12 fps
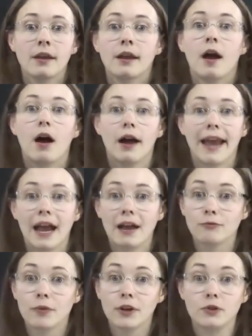I have
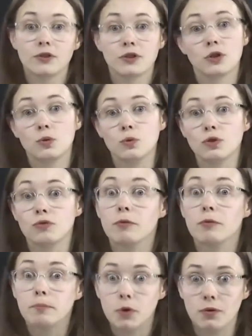used a tool to
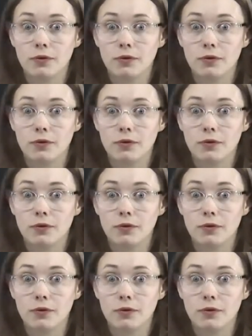remove the